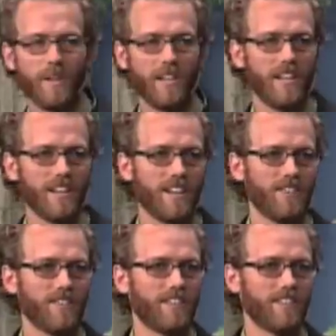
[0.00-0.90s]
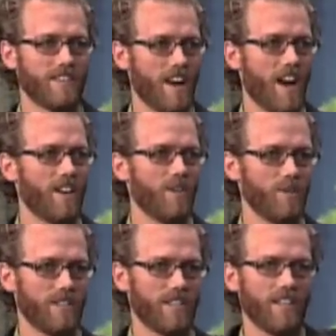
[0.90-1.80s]
anybody in here that does not
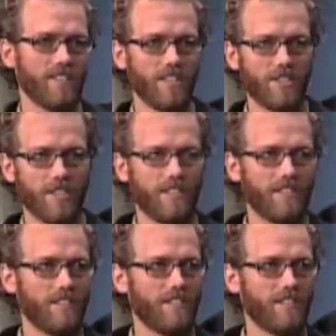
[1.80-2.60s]
own a television?